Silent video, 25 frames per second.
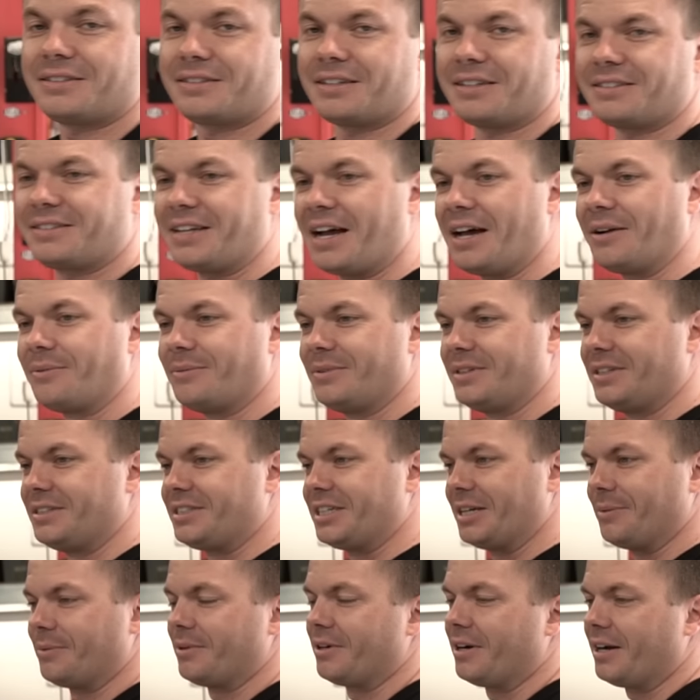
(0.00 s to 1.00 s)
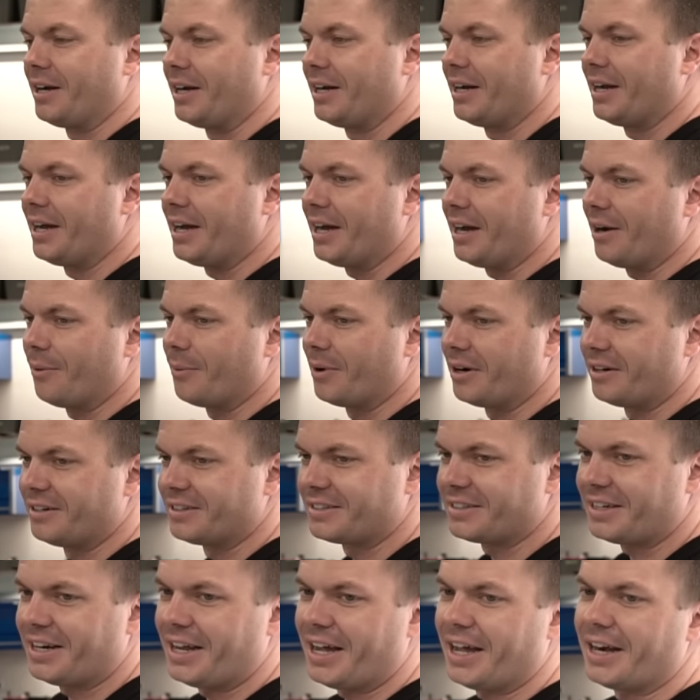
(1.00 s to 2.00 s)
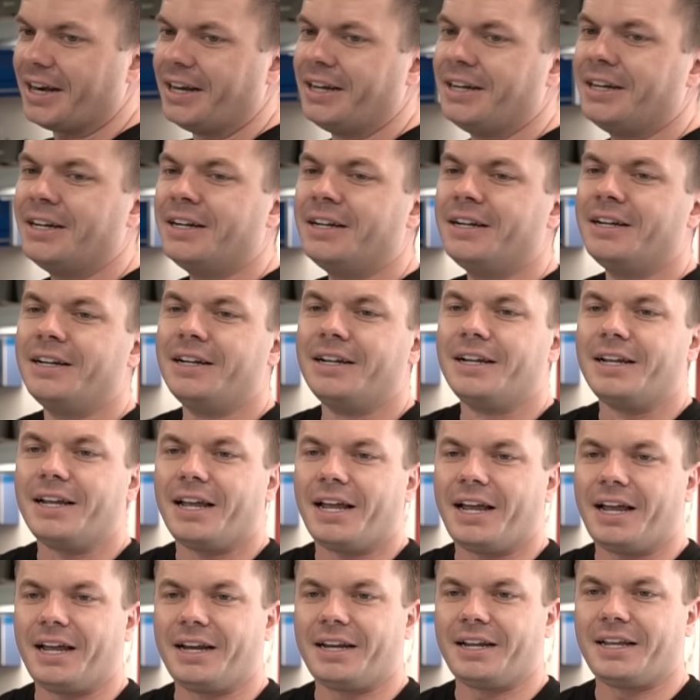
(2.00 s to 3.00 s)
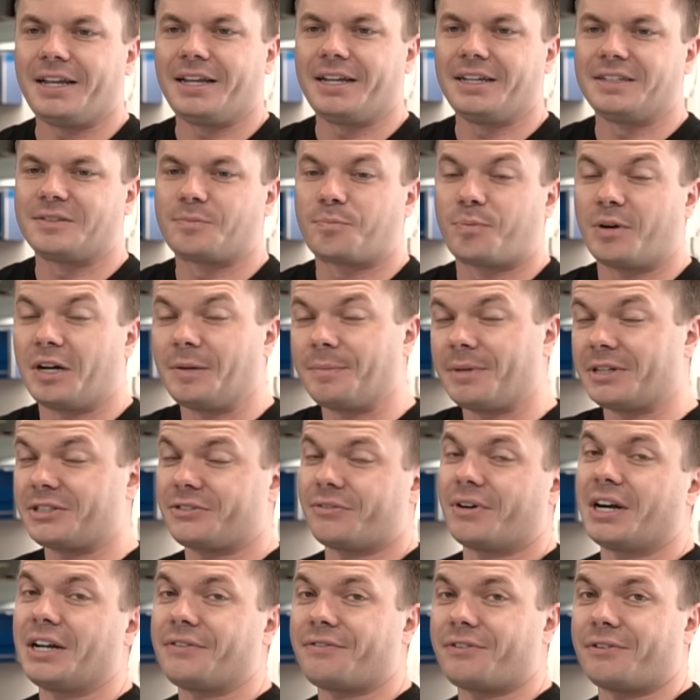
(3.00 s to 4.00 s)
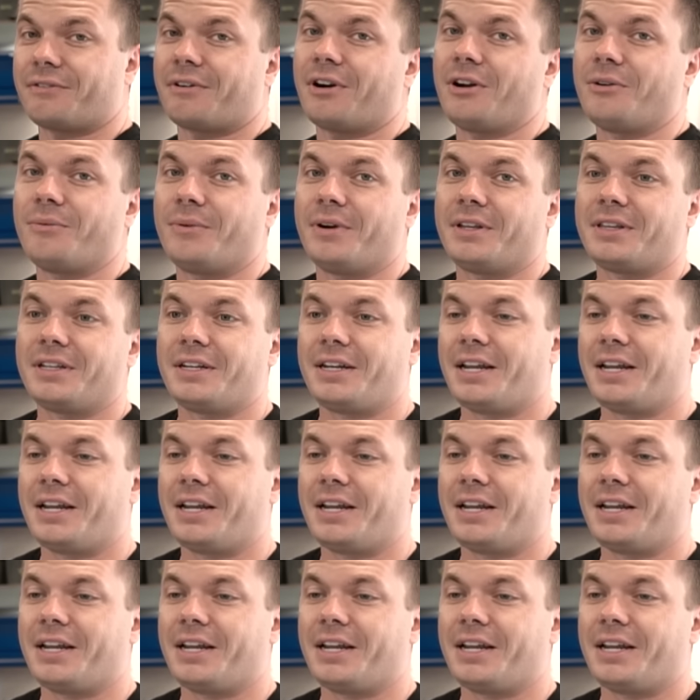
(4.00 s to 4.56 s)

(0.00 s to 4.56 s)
So starting with the Gemini, where is it at? It is pretty much ready for roadworthy